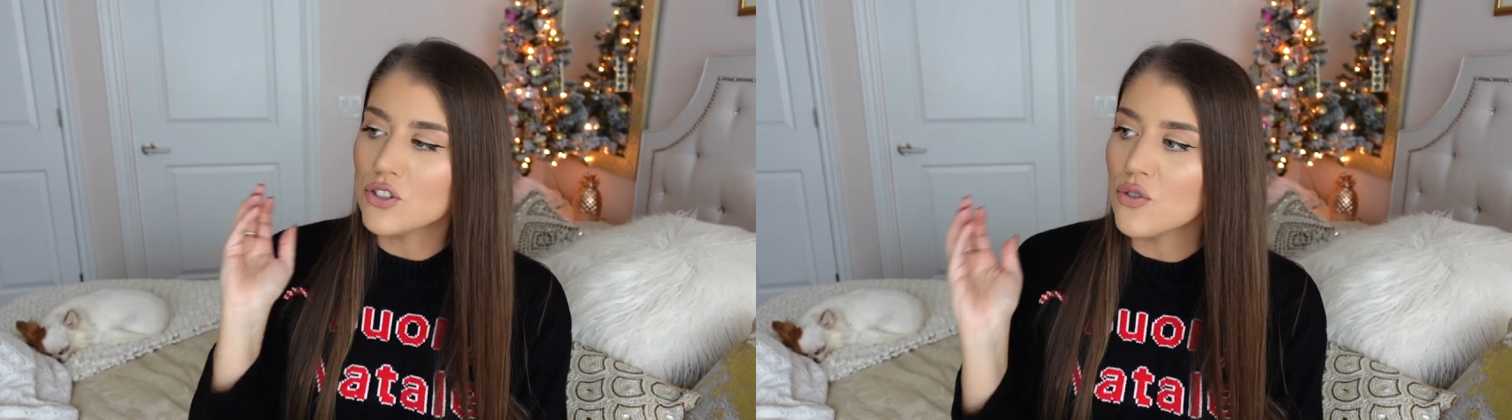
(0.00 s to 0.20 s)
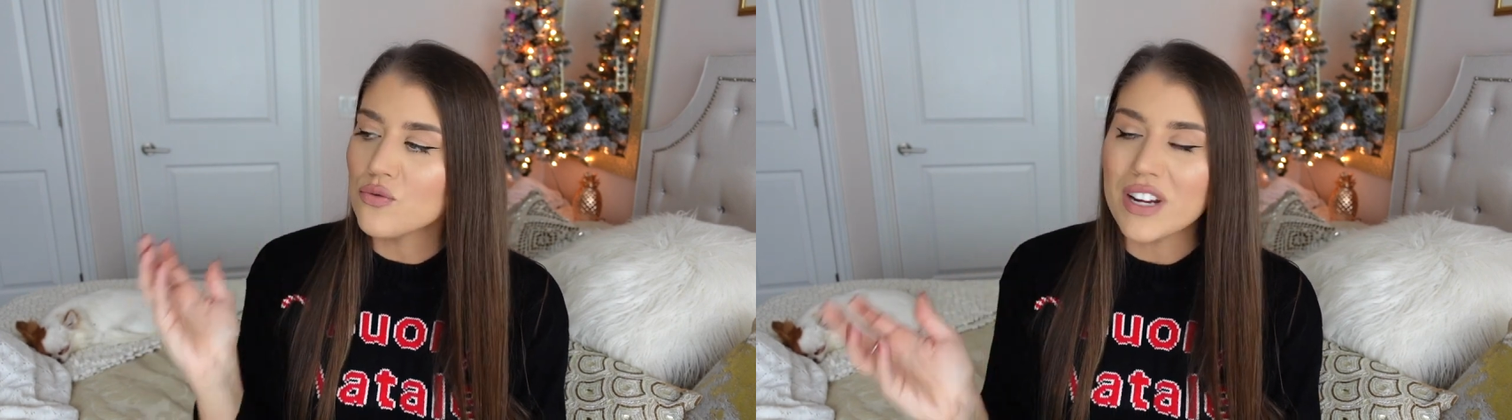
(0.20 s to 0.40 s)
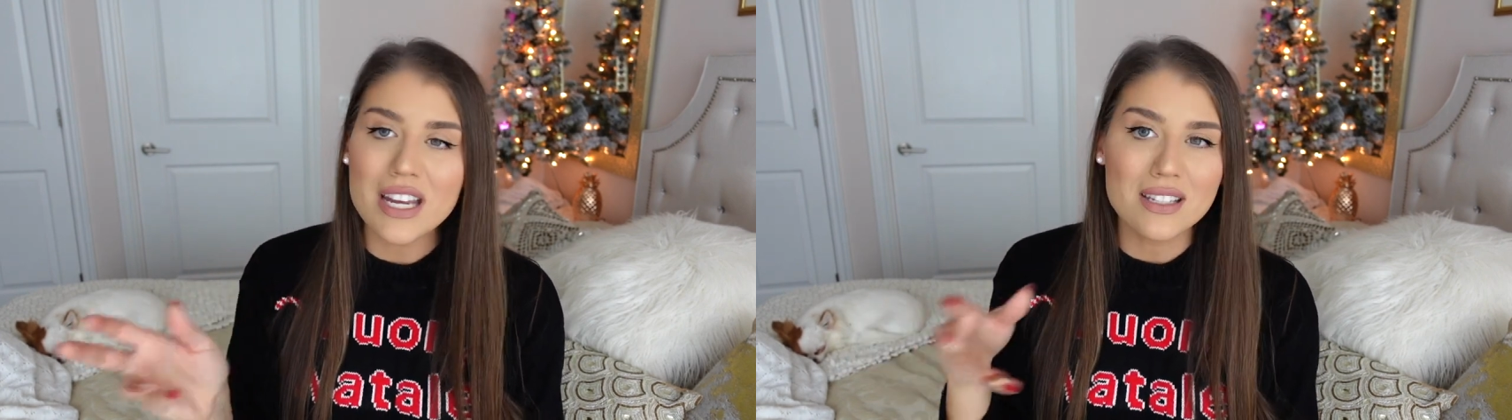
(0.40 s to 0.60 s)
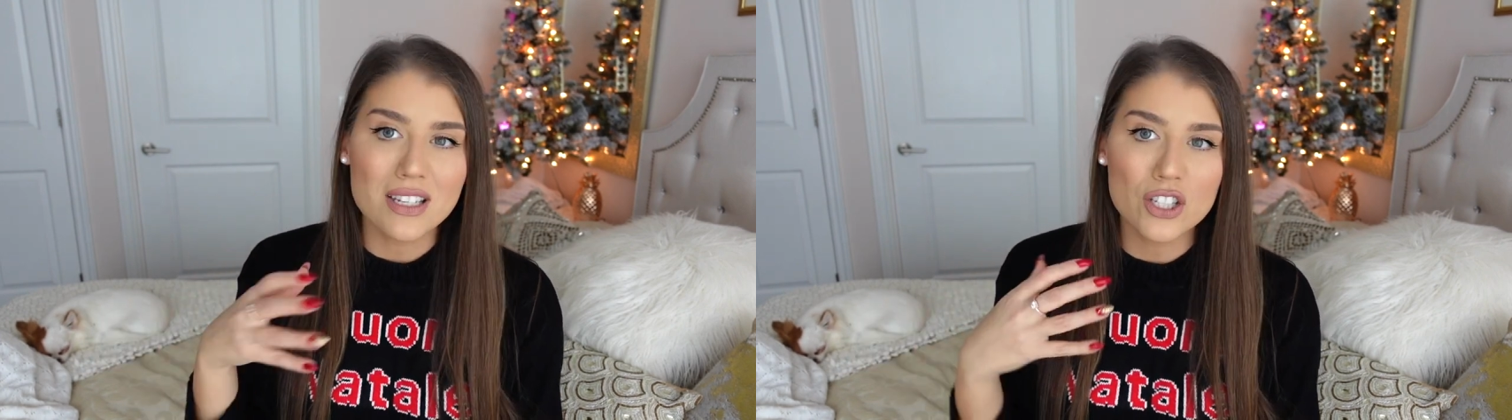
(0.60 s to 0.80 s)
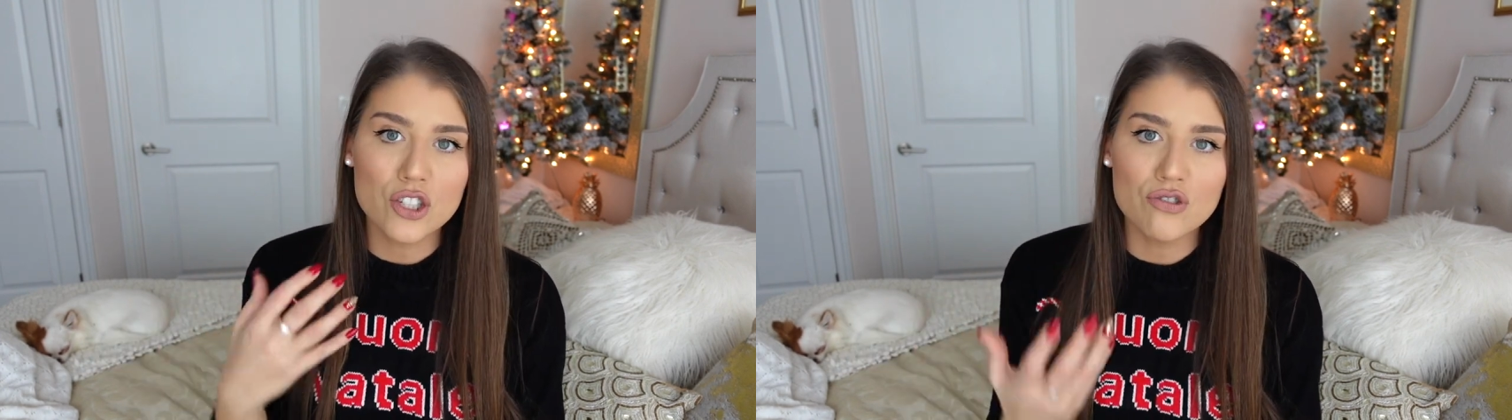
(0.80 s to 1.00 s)
so
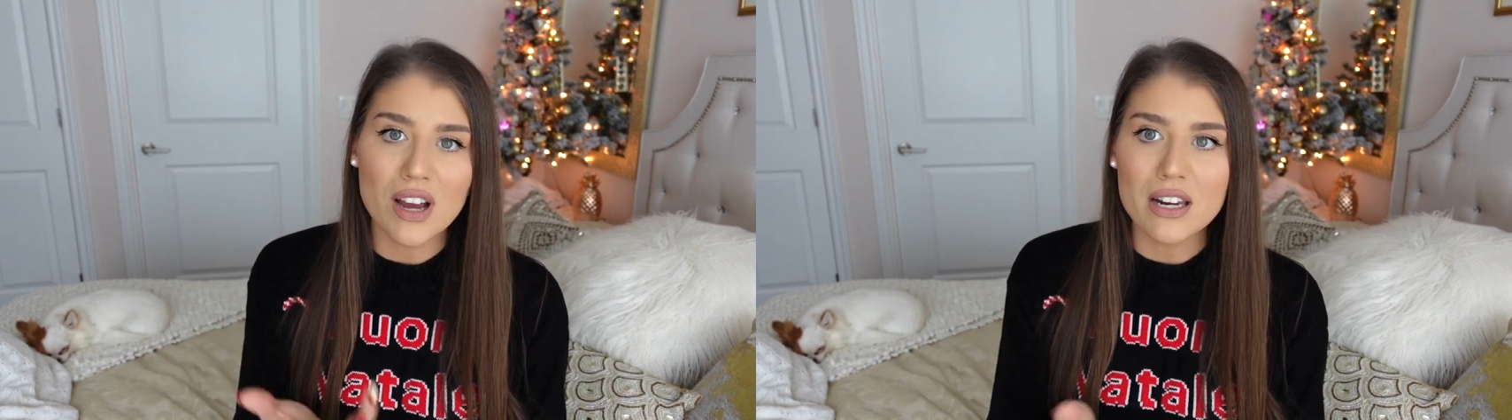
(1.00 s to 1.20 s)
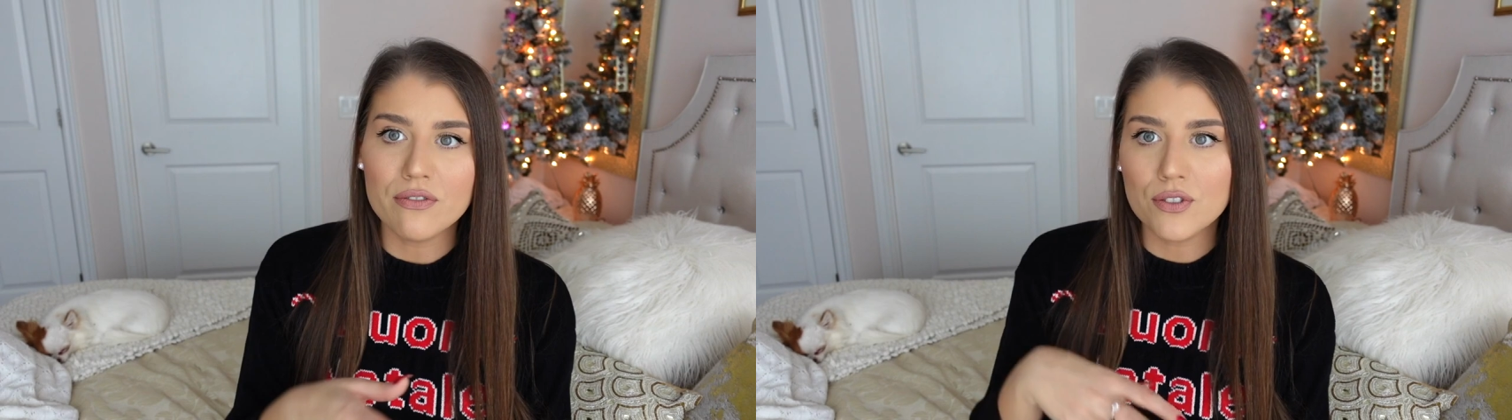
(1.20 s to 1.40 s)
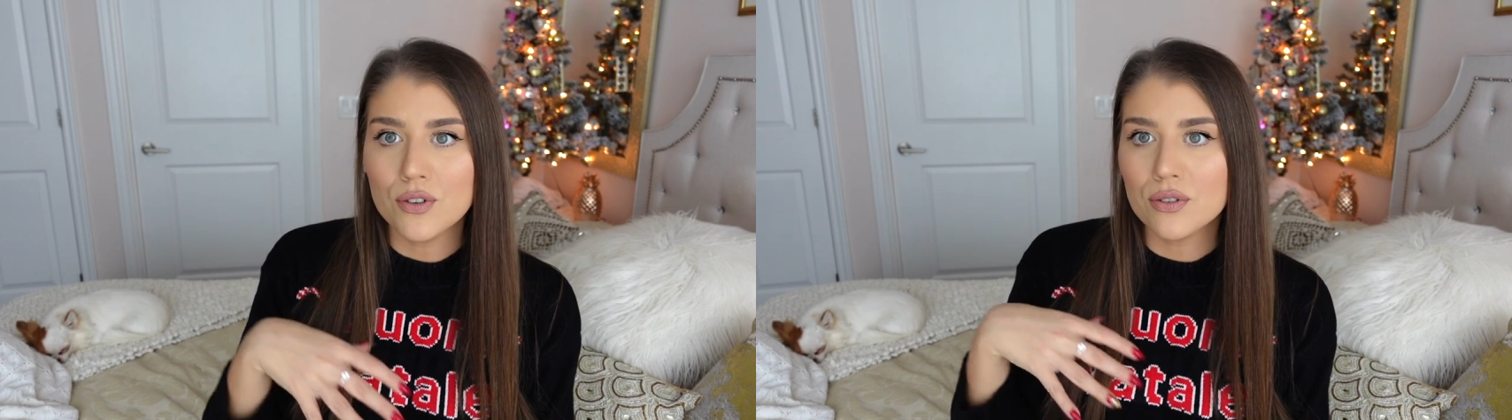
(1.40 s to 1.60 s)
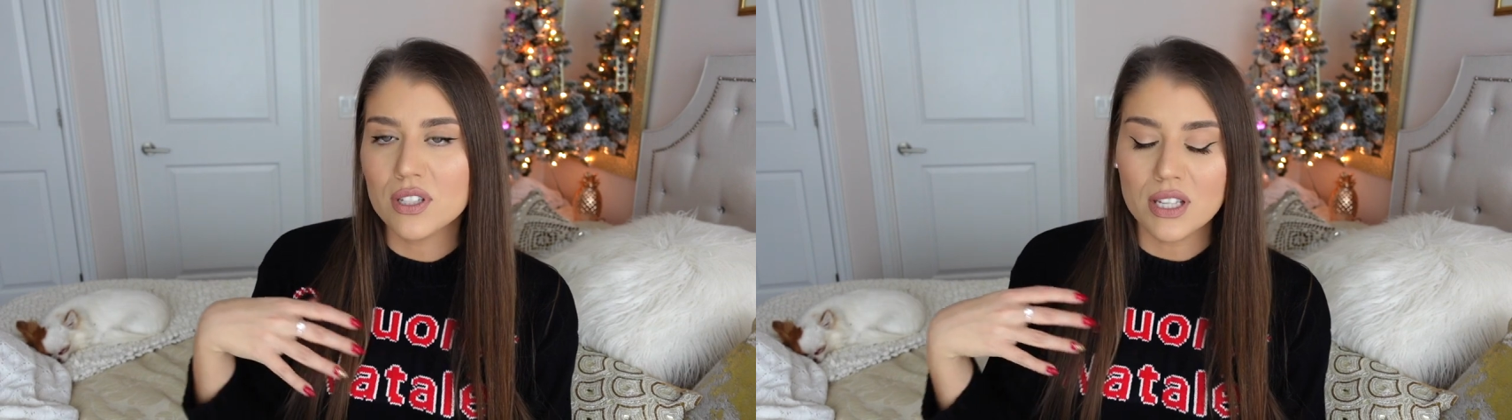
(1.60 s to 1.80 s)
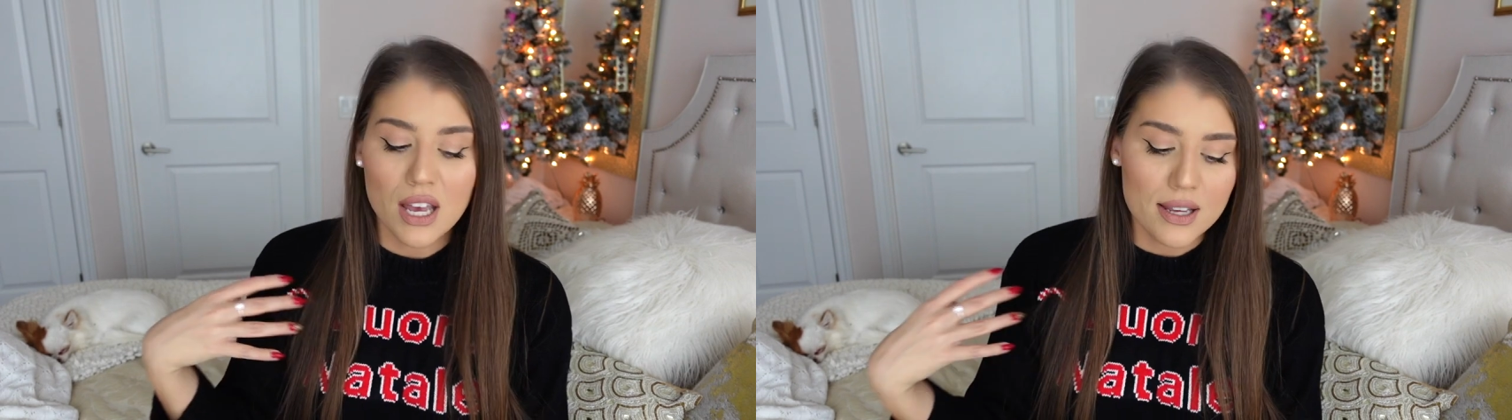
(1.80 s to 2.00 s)
raisins, dried
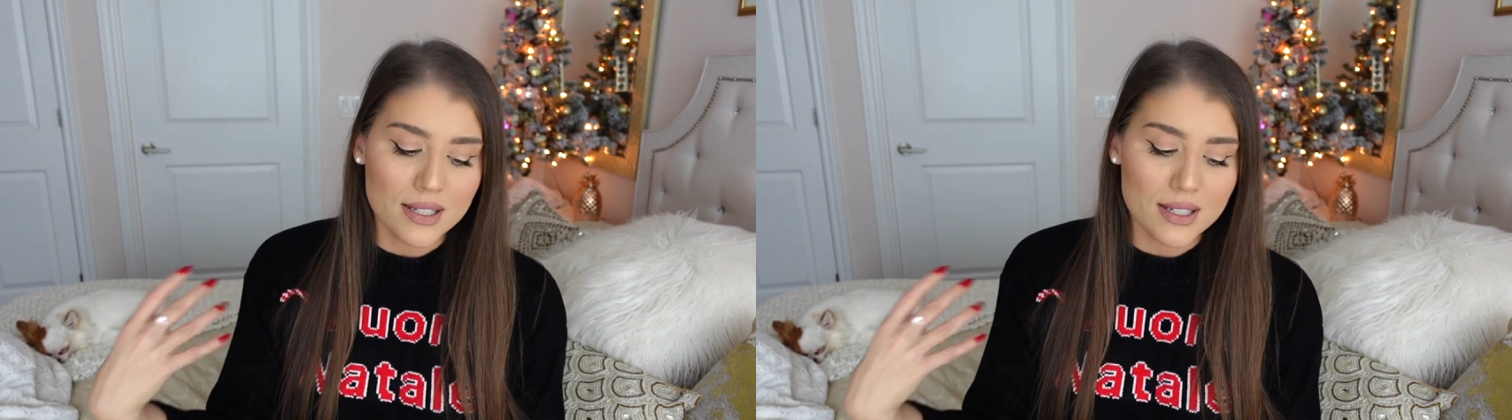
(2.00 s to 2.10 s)
fruits,